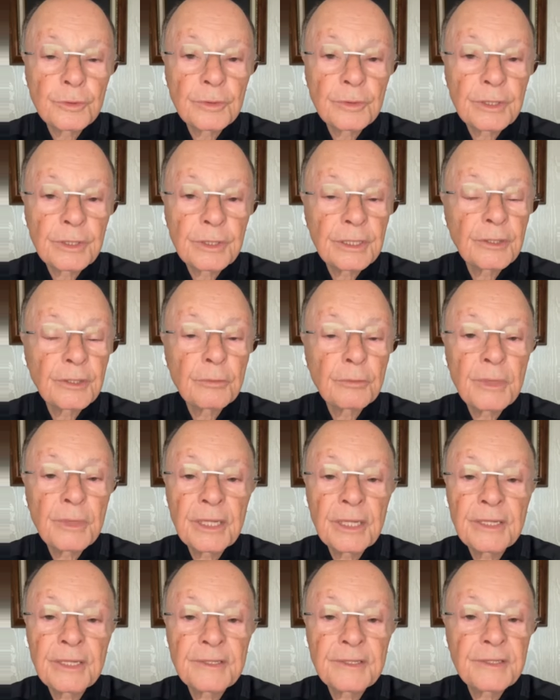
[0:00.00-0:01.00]
was
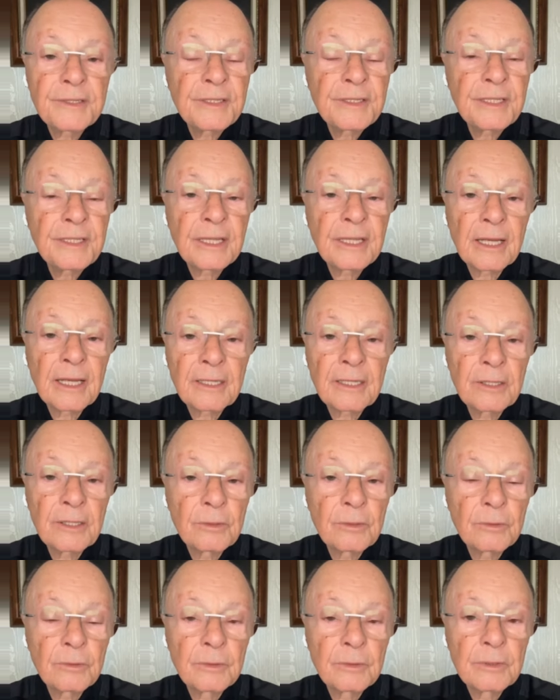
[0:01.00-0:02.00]
a righteous
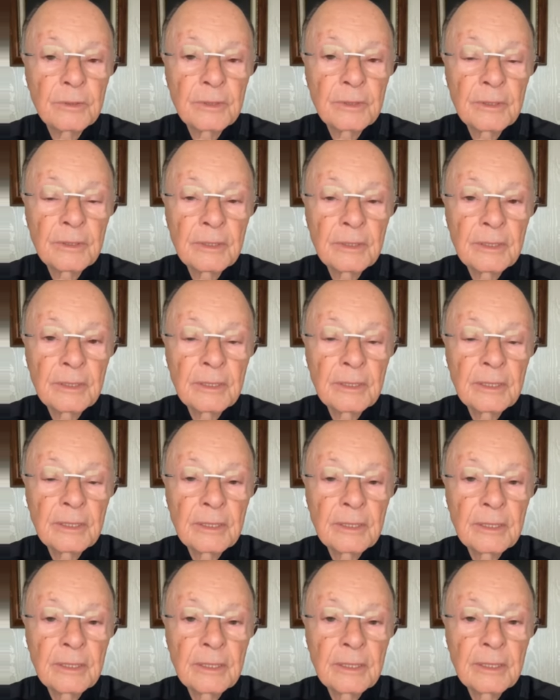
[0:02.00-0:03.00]
man who
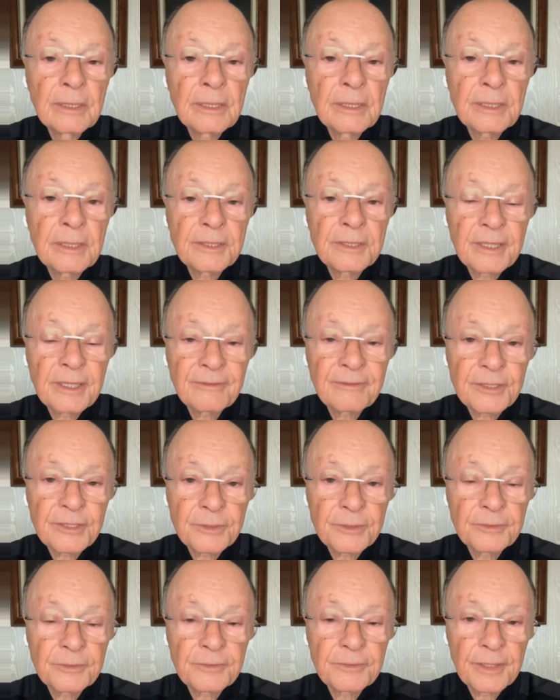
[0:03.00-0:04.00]
didn't deserve
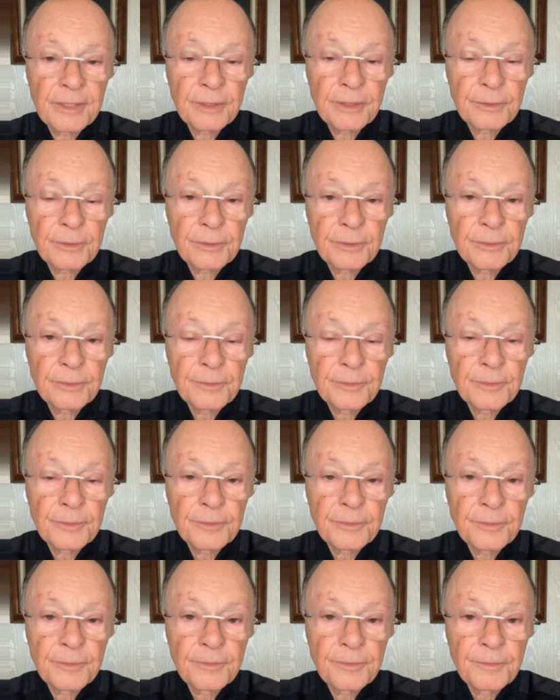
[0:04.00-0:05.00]
what he was going
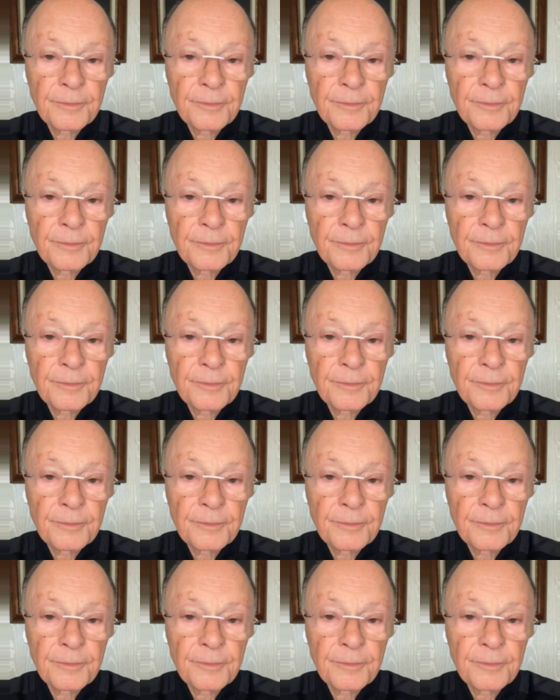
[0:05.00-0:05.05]
through.